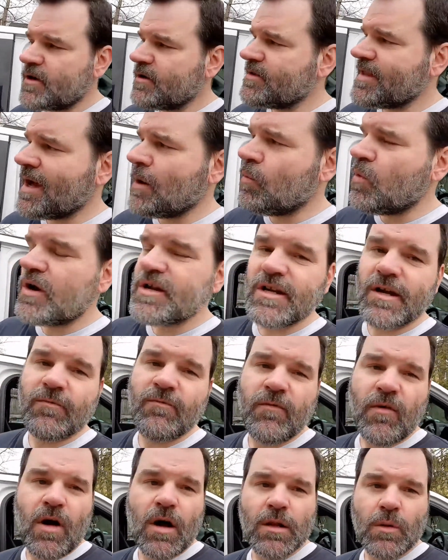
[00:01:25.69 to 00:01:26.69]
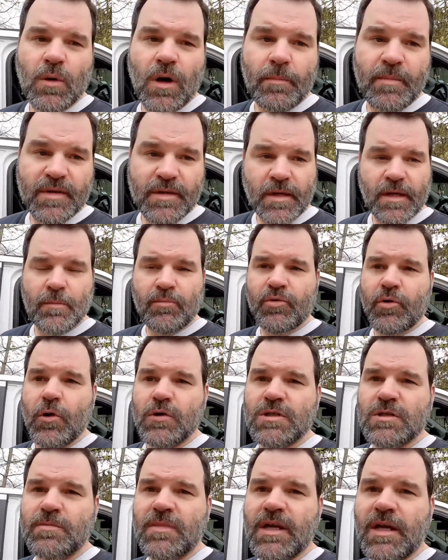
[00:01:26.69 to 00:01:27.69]
that one-year follow-up,
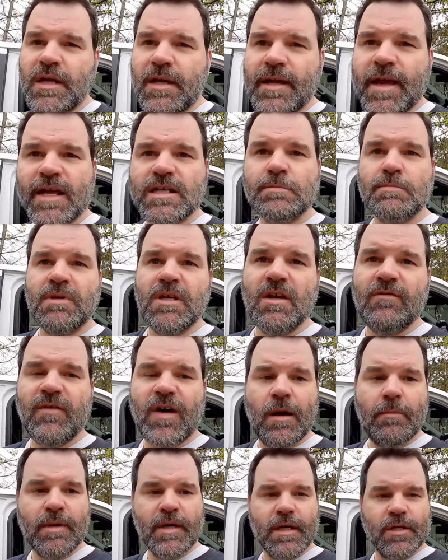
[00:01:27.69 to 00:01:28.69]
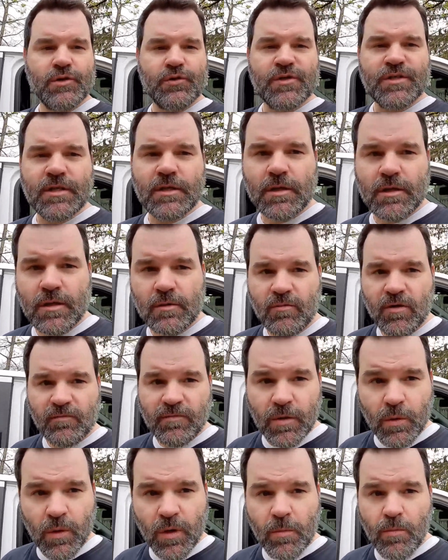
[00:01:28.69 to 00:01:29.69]
and they approached me and asked me if I'd be
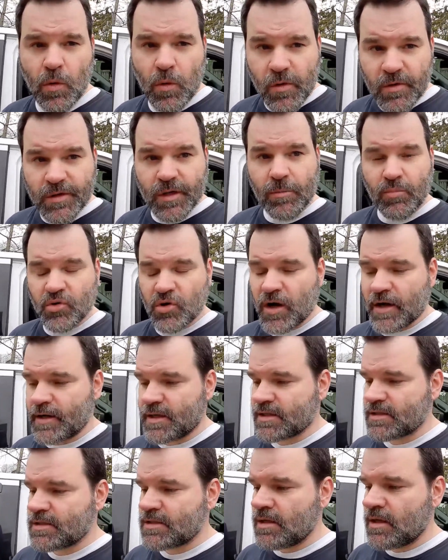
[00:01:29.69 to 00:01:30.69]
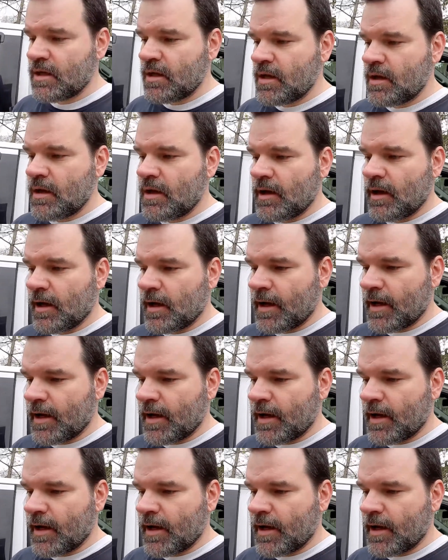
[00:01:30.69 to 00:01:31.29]
interested in reviewing more of their products.